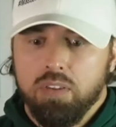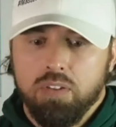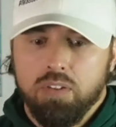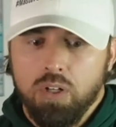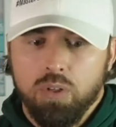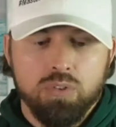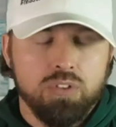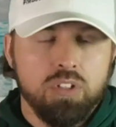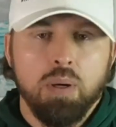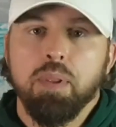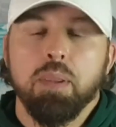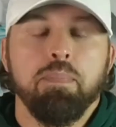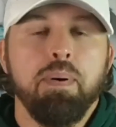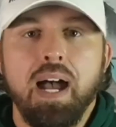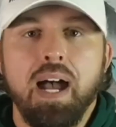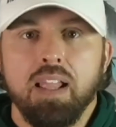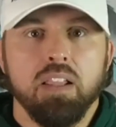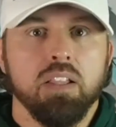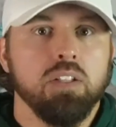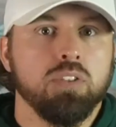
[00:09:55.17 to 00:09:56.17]
Some of the
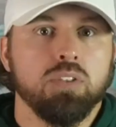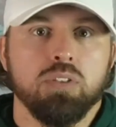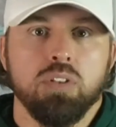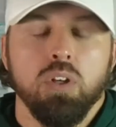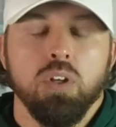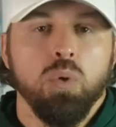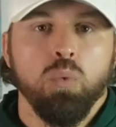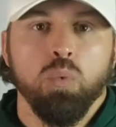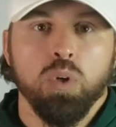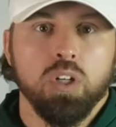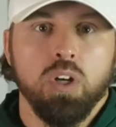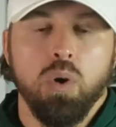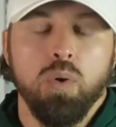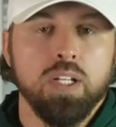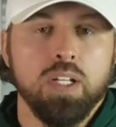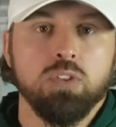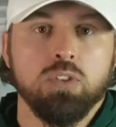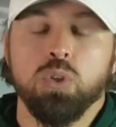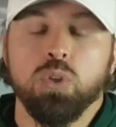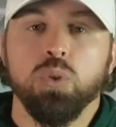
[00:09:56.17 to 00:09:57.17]
pilots were
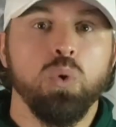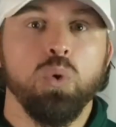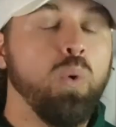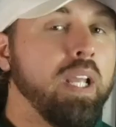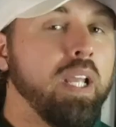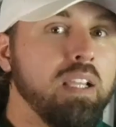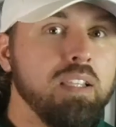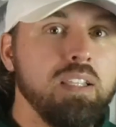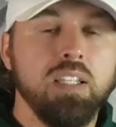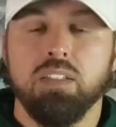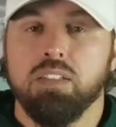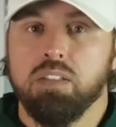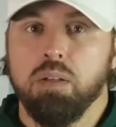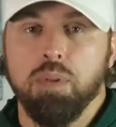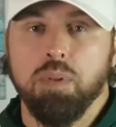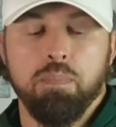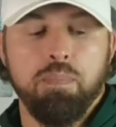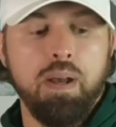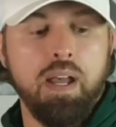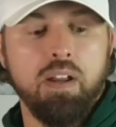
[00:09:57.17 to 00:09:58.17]
going too quickly. Some
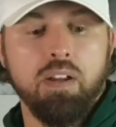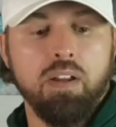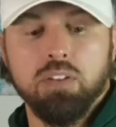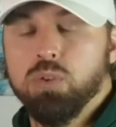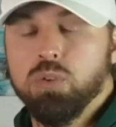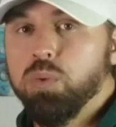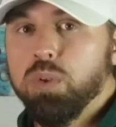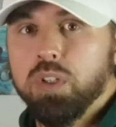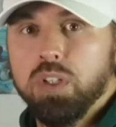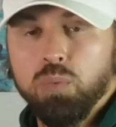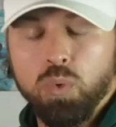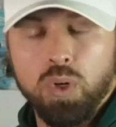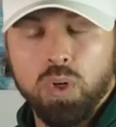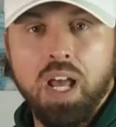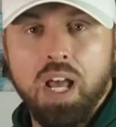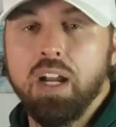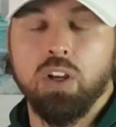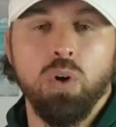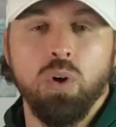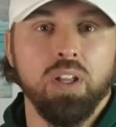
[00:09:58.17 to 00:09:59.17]
of the pilots were
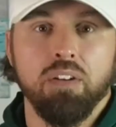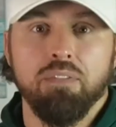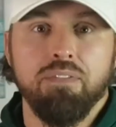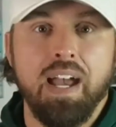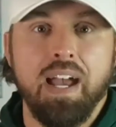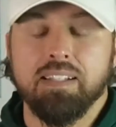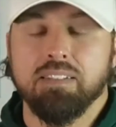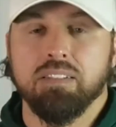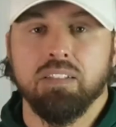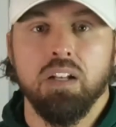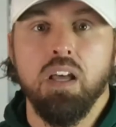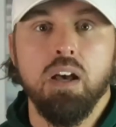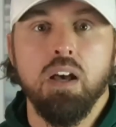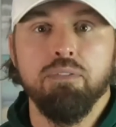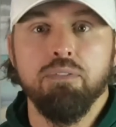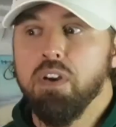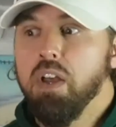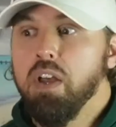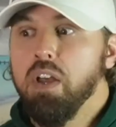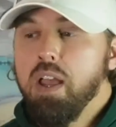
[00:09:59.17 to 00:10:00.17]
not going fast
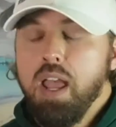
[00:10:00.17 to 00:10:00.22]
enough.